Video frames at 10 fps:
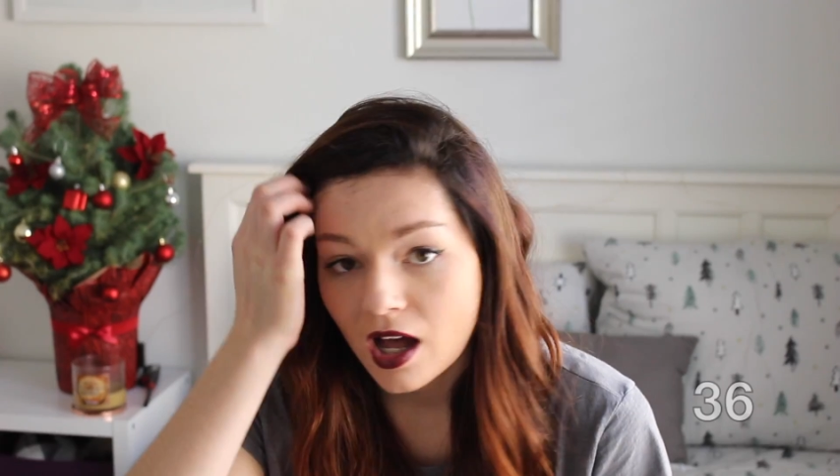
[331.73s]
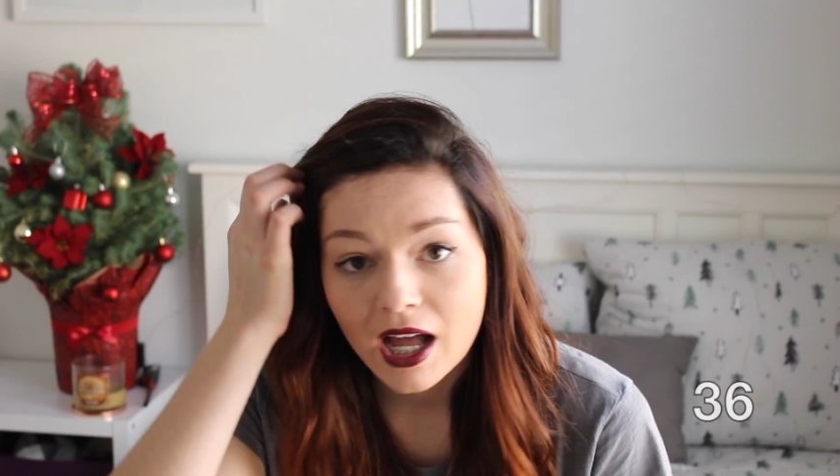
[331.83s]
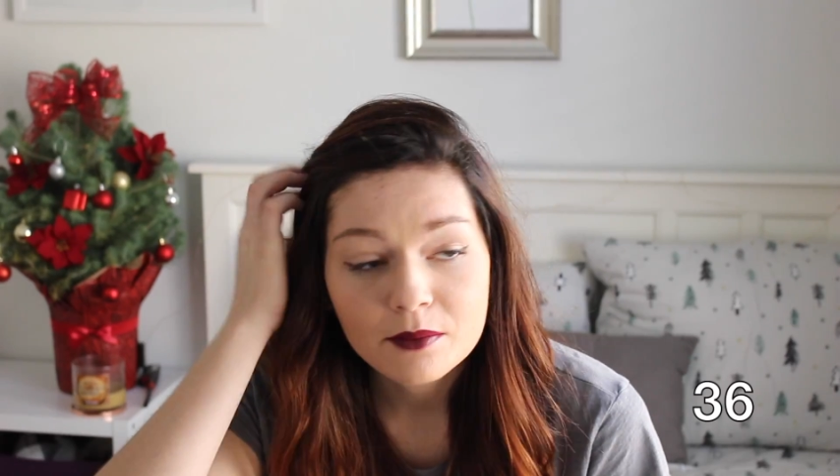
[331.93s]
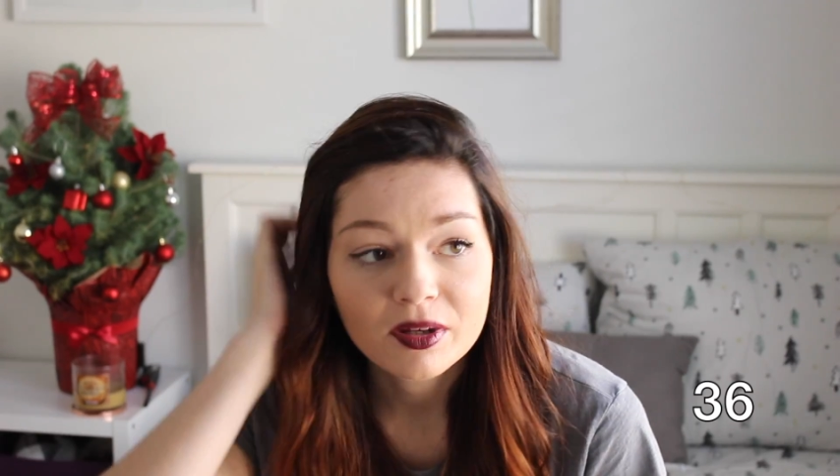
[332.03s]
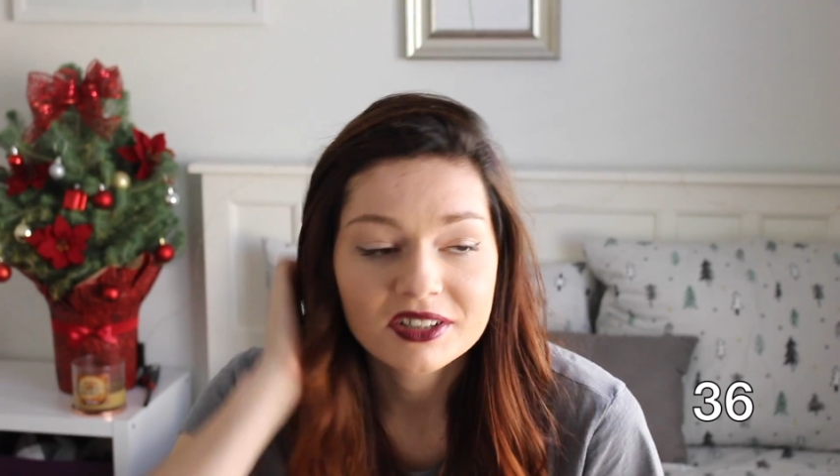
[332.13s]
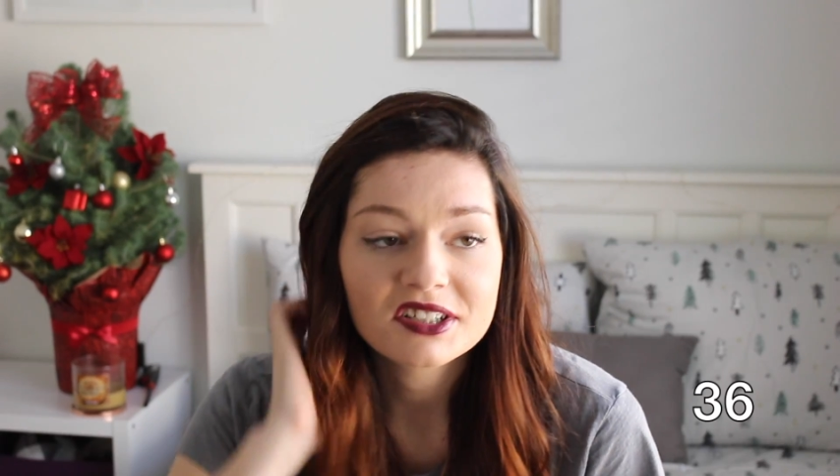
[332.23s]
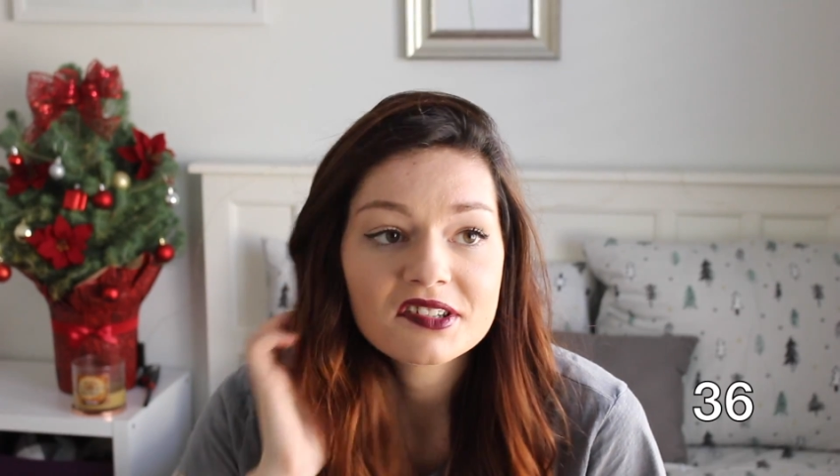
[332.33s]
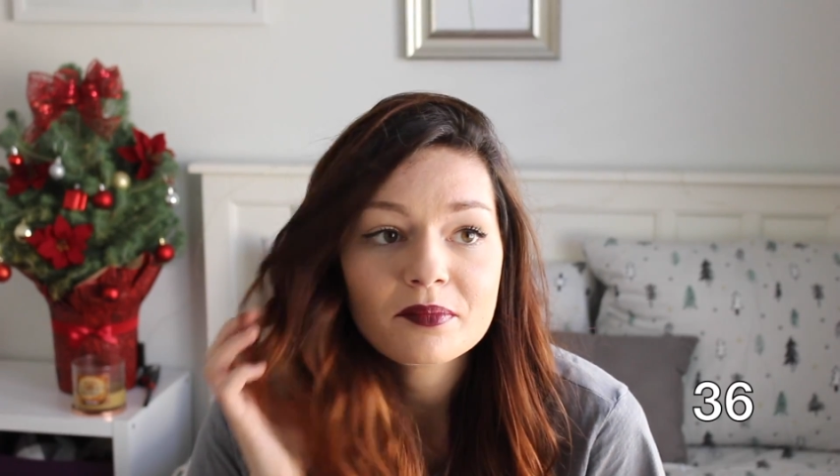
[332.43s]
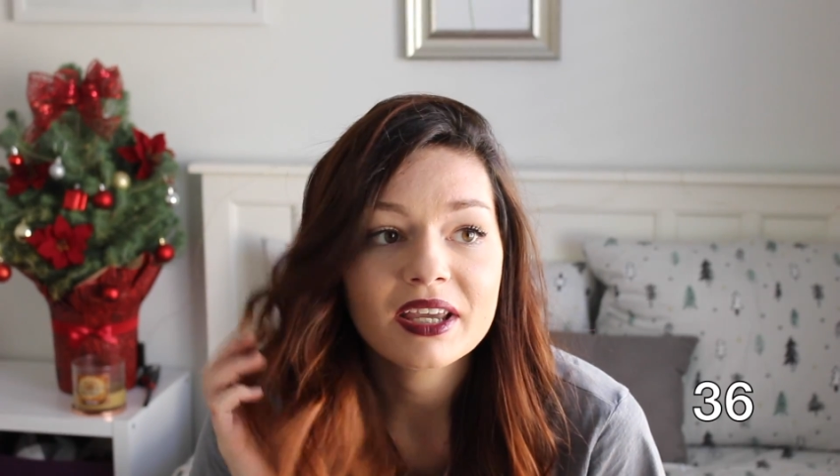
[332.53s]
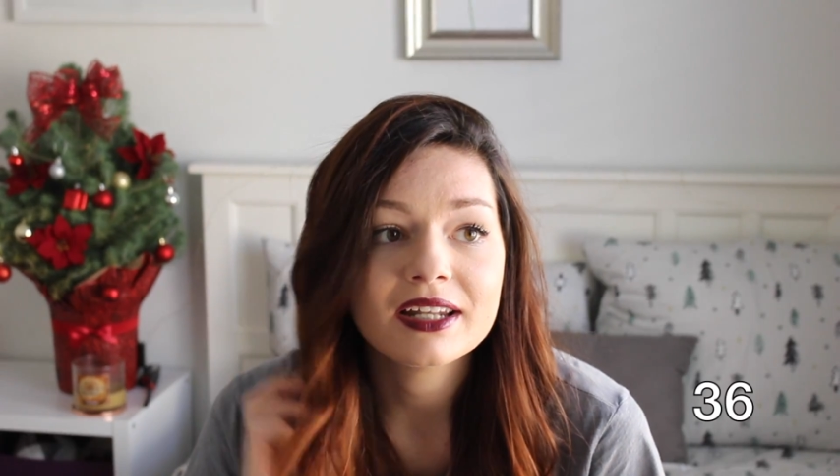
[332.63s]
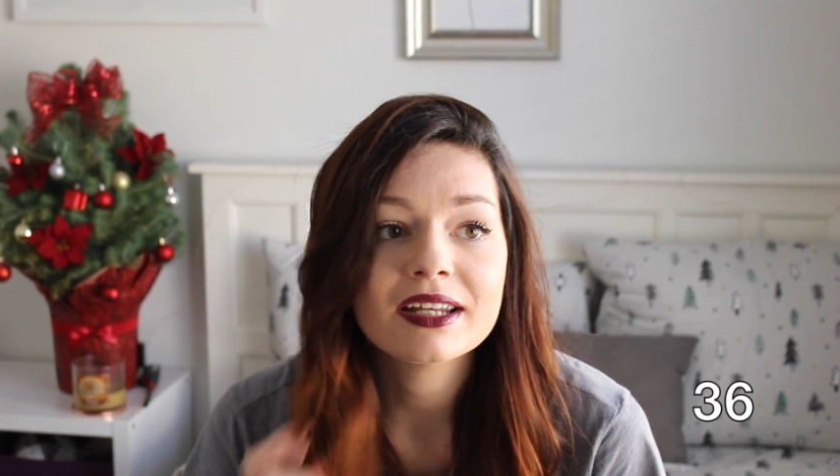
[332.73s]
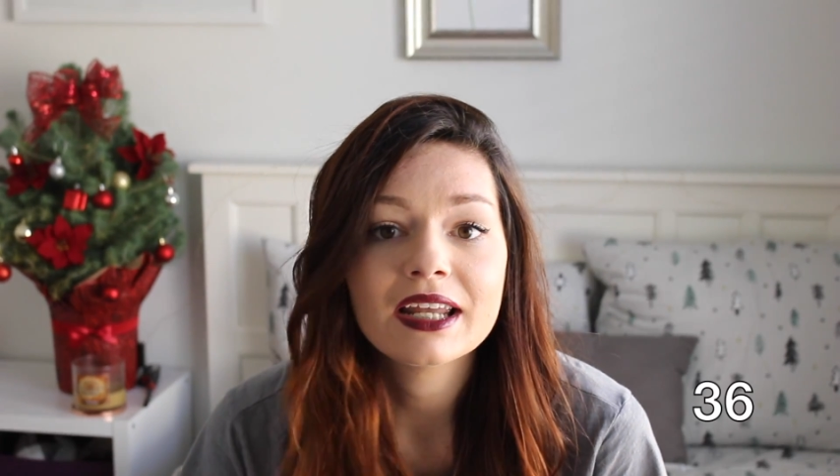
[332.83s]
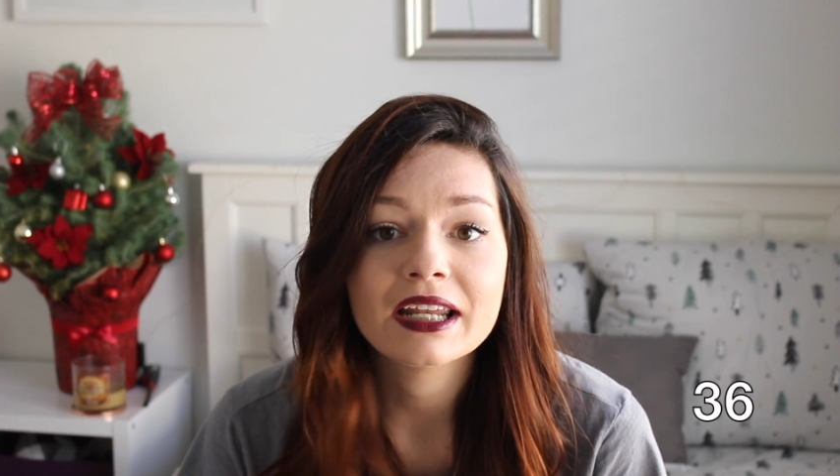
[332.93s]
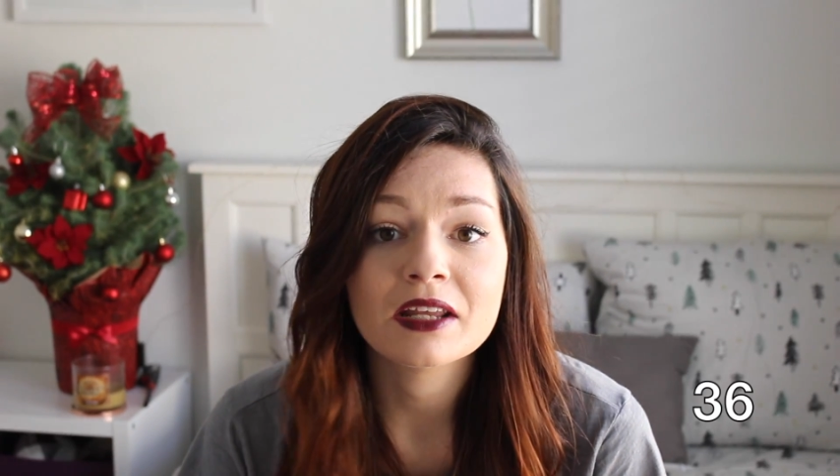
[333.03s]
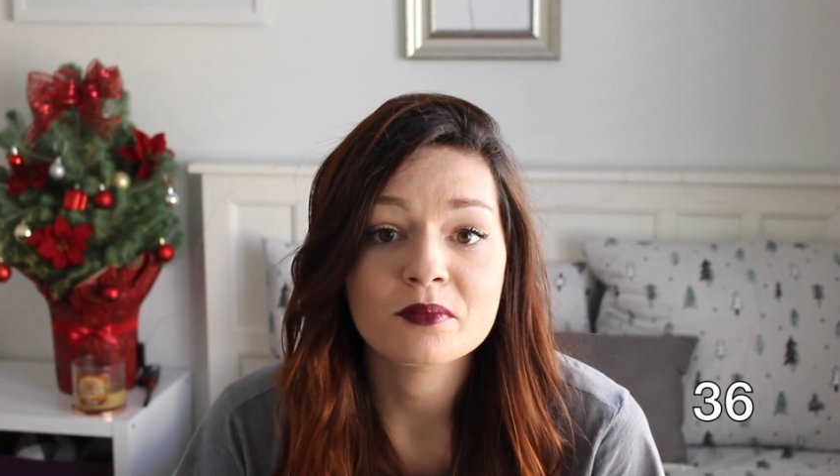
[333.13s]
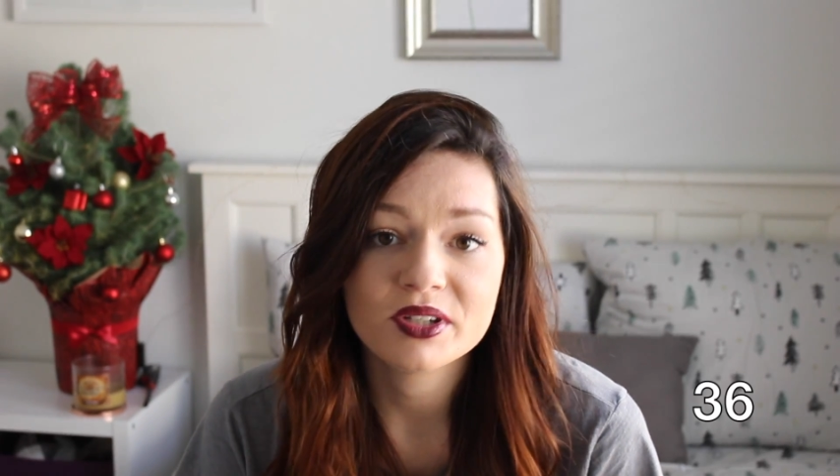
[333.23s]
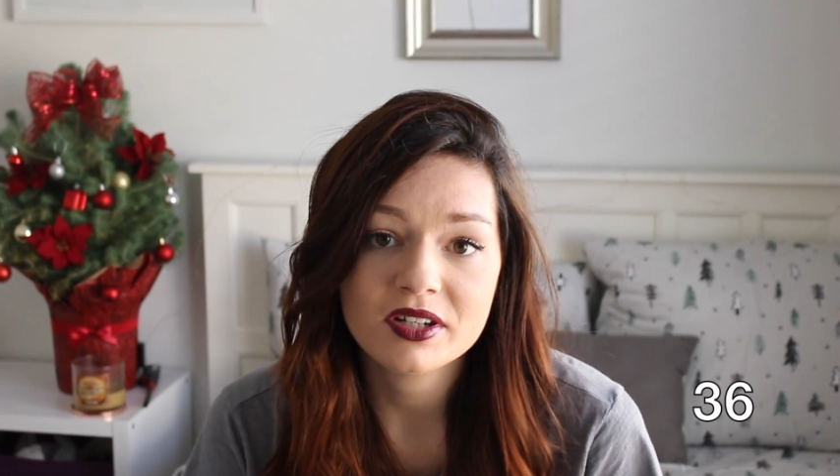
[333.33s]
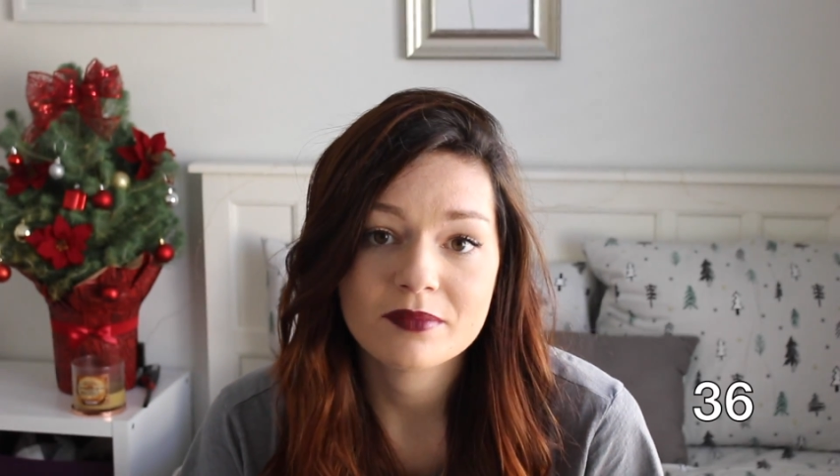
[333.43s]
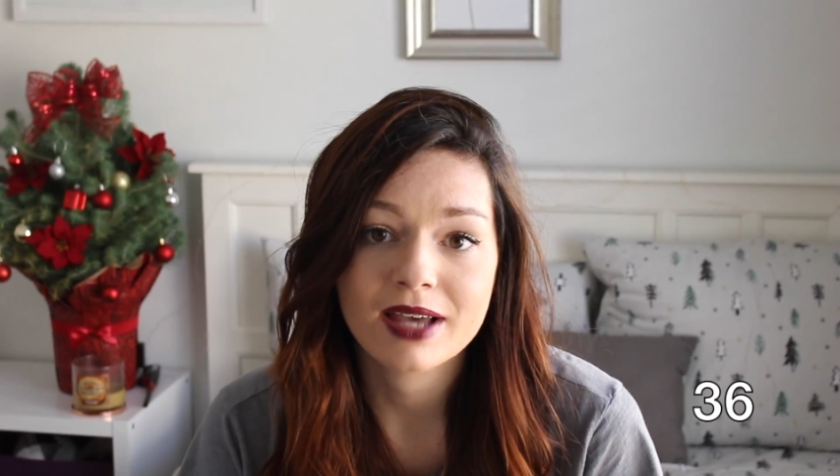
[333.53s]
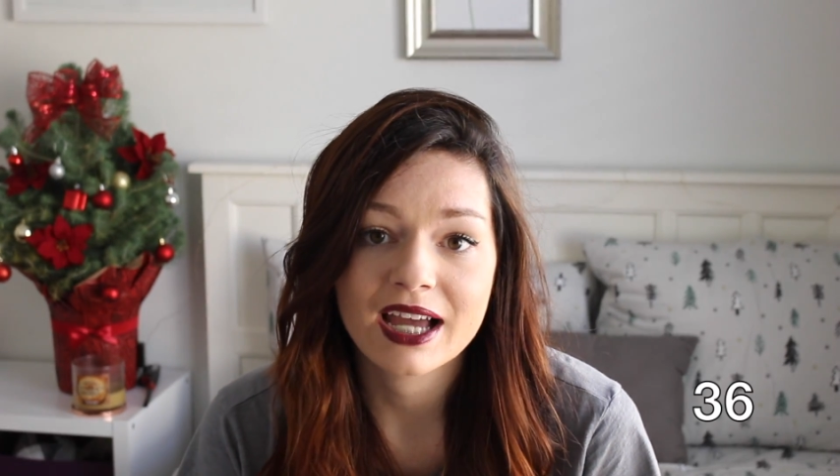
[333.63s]
I participated in a
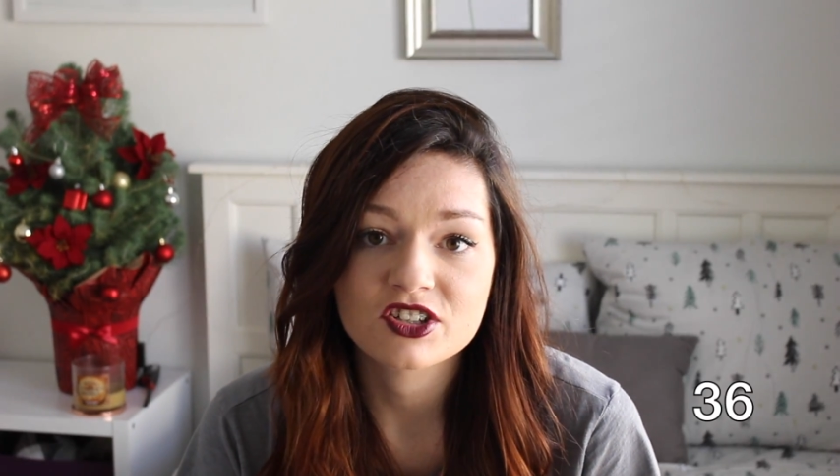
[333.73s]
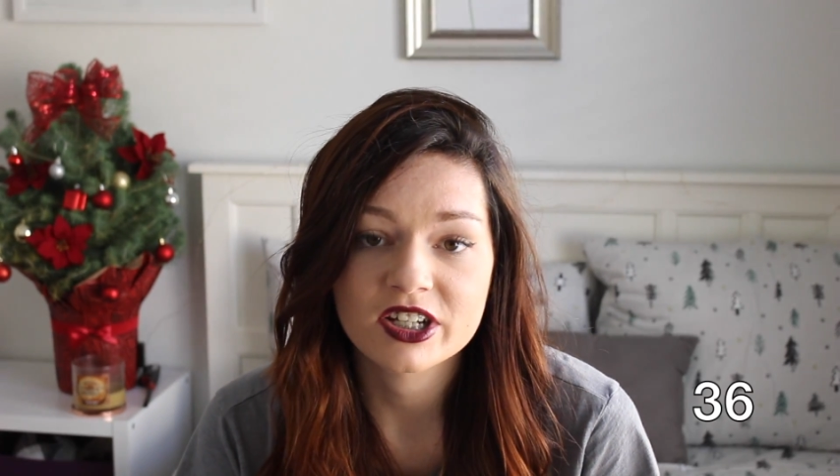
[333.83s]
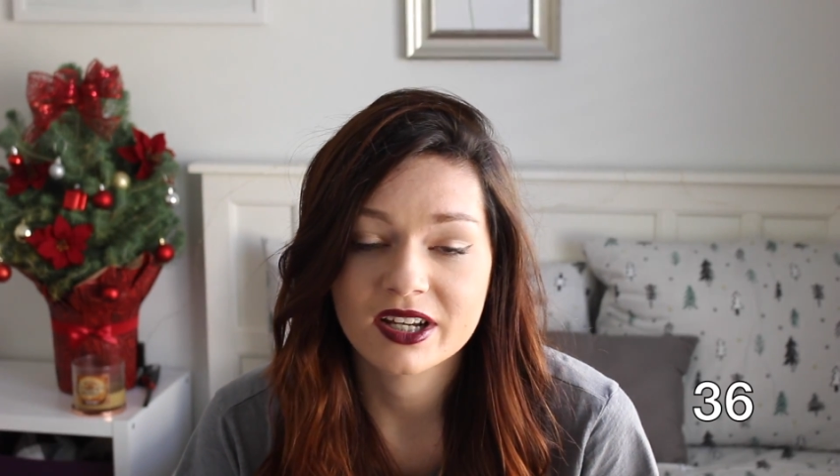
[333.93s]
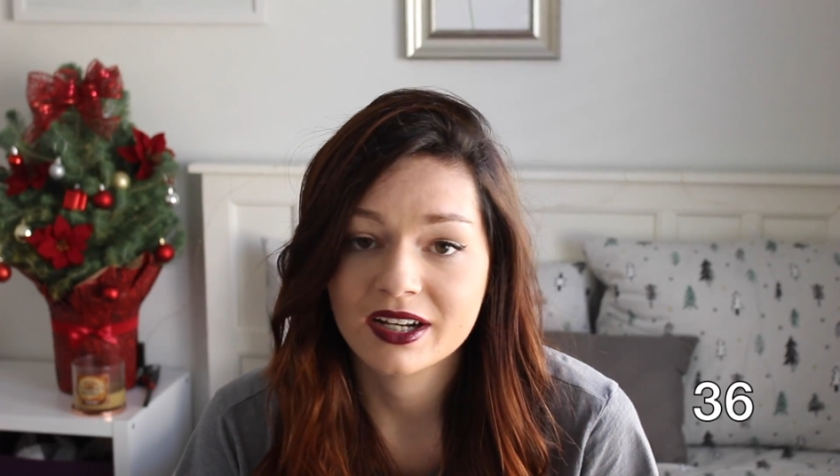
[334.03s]
beauty pageant